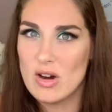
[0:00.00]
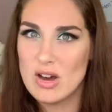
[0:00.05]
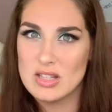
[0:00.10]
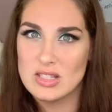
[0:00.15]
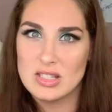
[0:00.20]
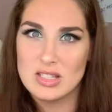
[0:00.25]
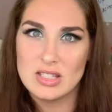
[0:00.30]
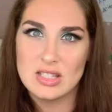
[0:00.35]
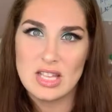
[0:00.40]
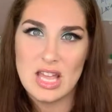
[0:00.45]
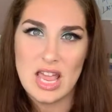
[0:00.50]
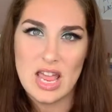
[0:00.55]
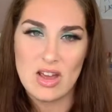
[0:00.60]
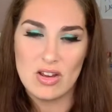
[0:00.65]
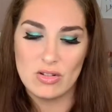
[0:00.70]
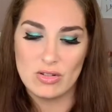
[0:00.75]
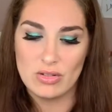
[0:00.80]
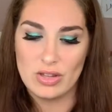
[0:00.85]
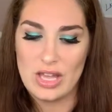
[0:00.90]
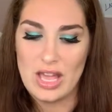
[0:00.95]
on
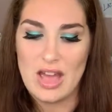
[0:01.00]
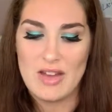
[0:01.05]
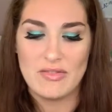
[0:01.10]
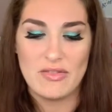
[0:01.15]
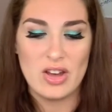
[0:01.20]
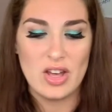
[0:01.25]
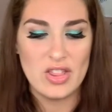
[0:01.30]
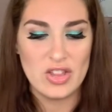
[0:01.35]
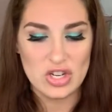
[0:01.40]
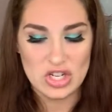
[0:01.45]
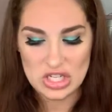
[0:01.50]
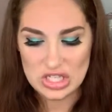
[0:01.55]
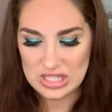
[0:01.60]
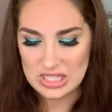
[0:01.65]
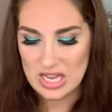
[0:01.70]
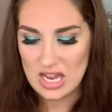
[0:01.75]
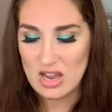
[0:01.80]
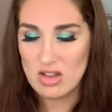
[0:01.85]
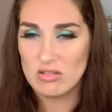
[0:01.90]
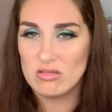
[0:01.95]
sale. They have other
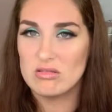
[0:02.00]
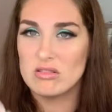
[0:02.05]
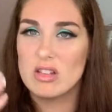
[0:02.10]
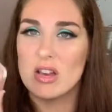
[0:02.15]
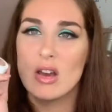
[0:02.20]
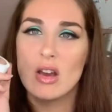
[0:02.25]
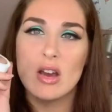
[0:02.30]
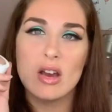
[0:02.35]
sales.